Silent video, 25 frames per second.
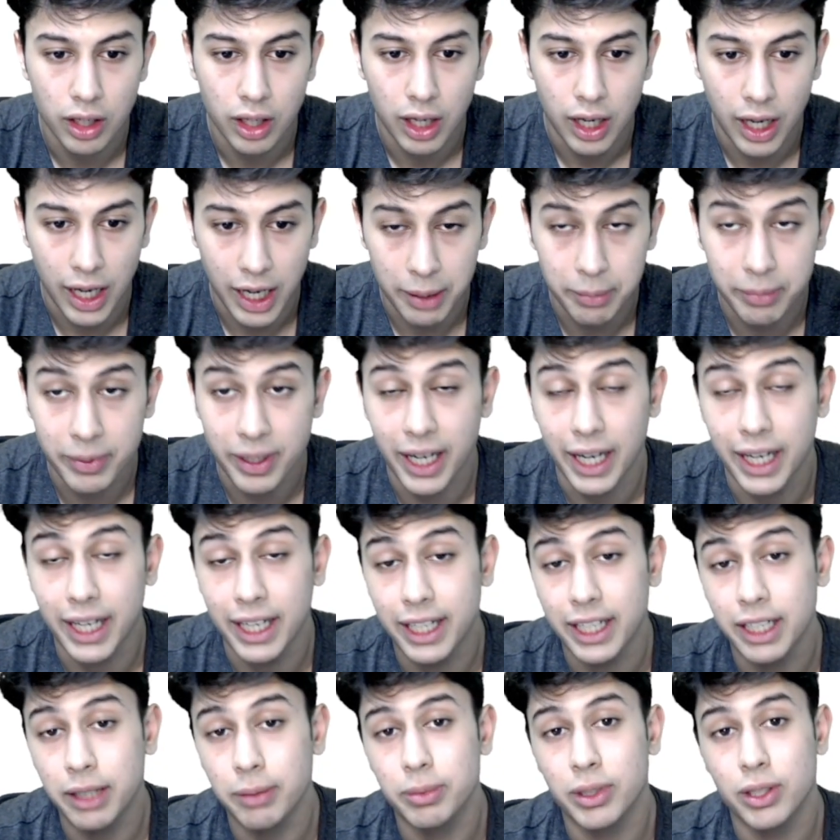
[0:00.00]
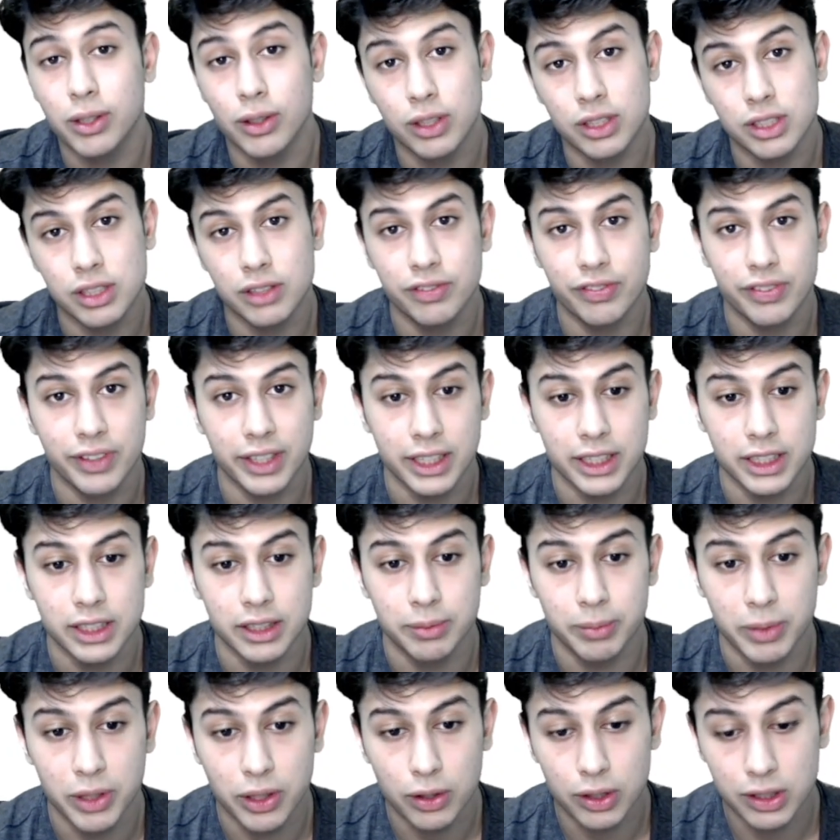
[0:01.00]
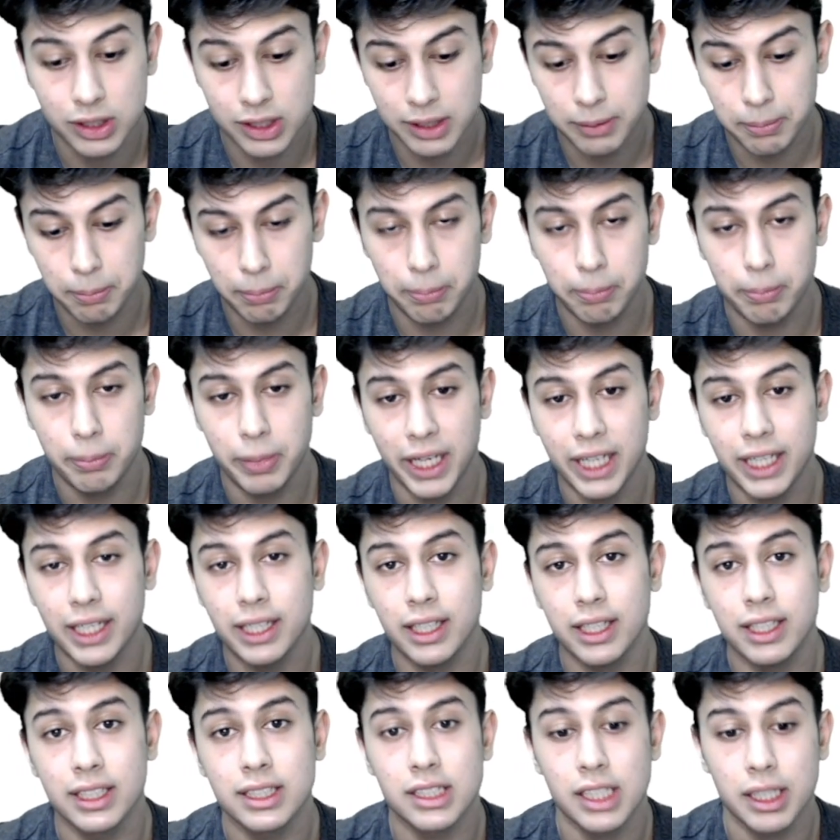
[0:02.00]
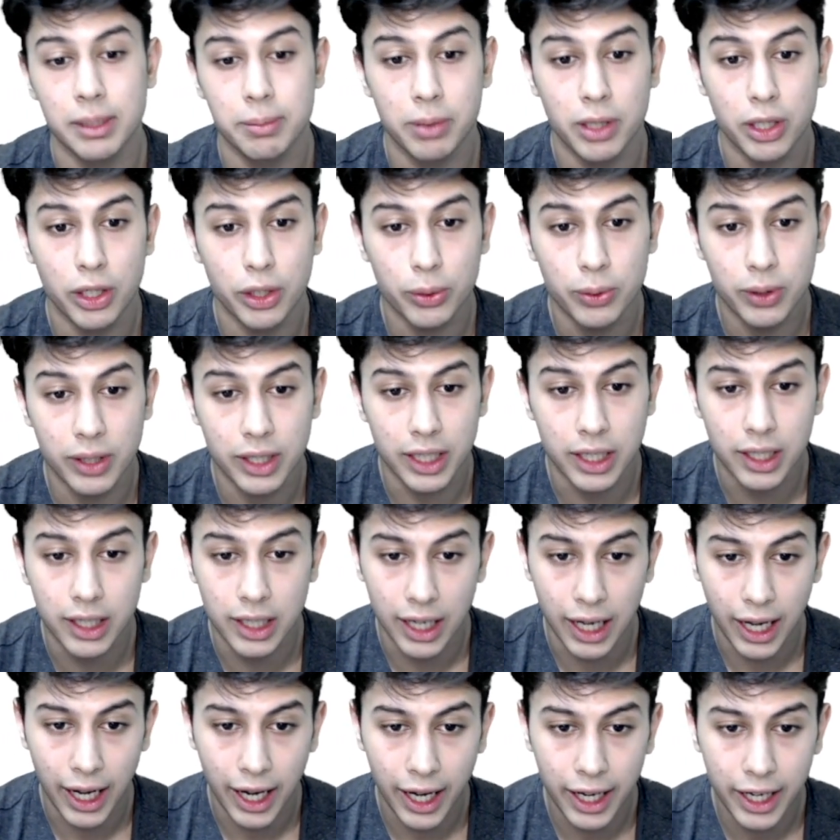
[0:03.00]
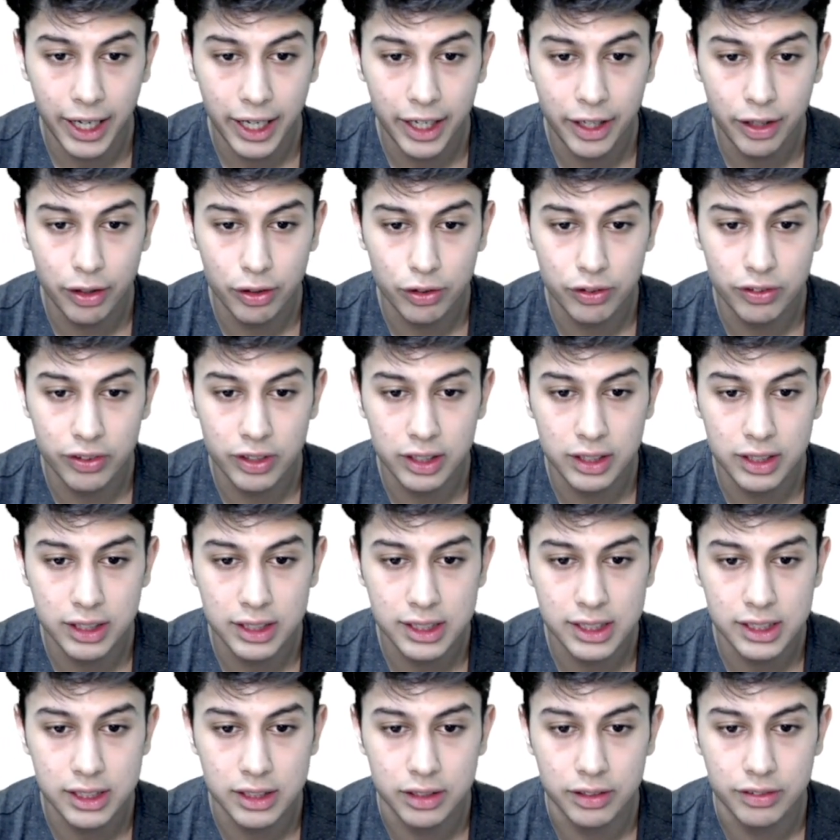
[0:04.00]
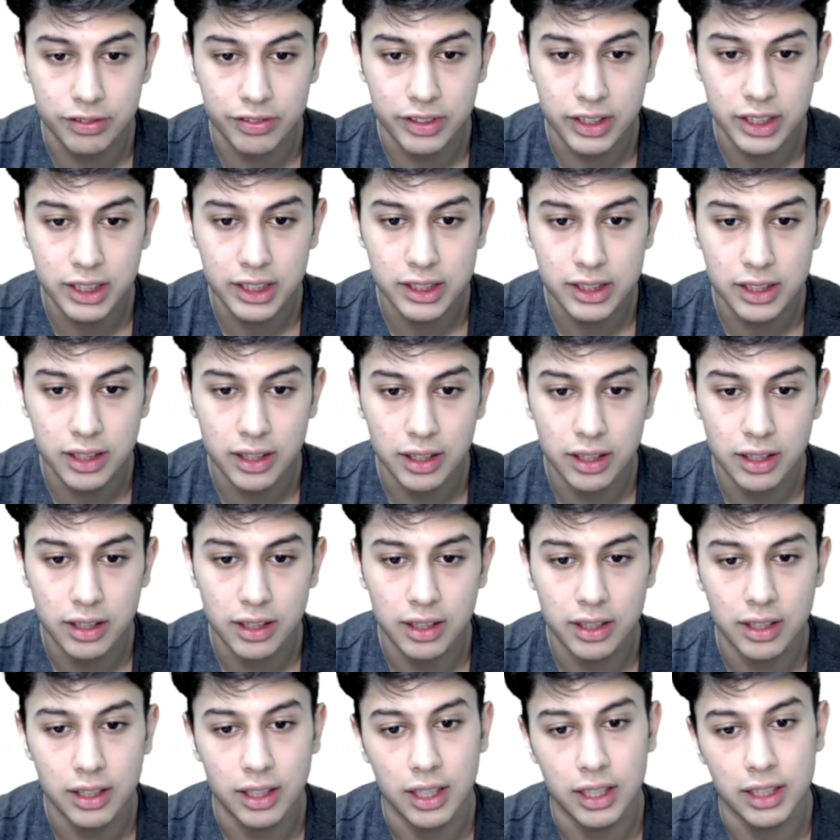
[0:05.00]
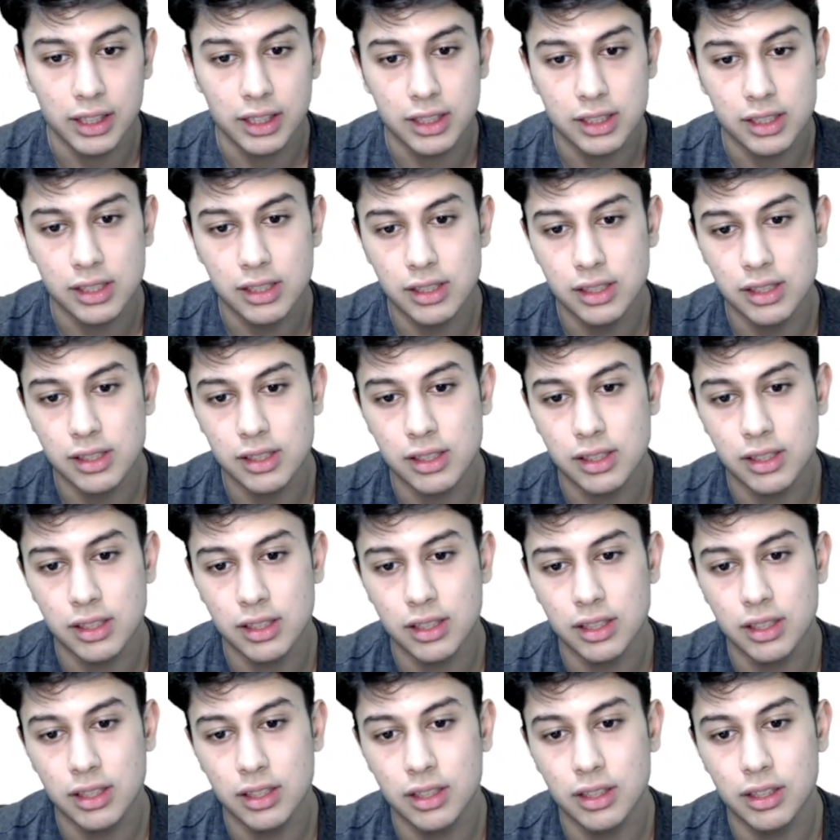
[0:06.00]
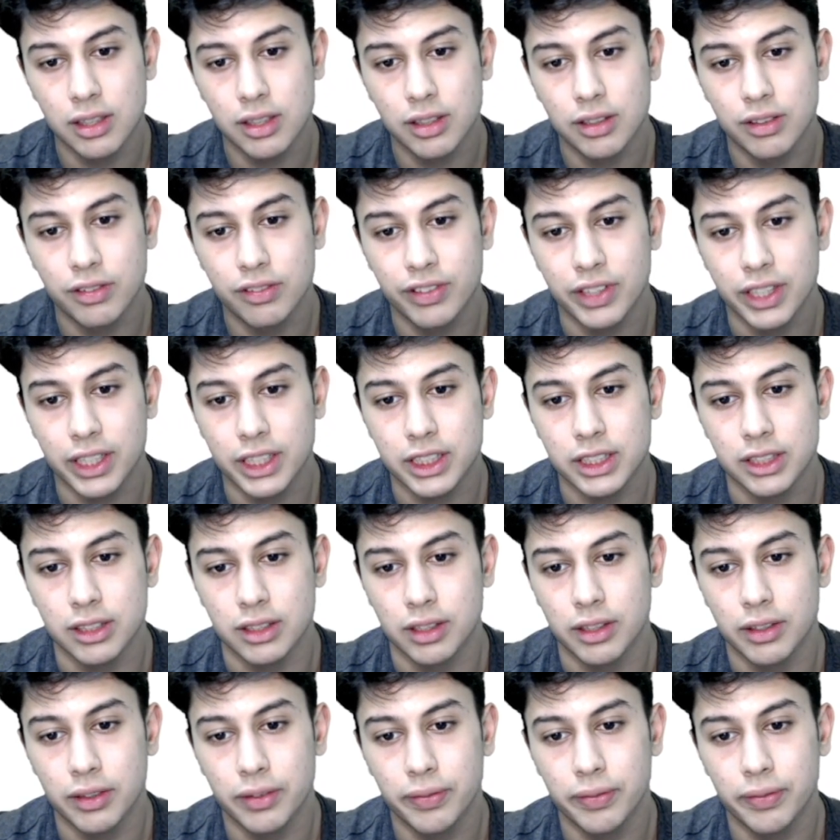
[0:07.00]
I'm writing because of friction, because the pen is able to glide over the surface, and this is friction.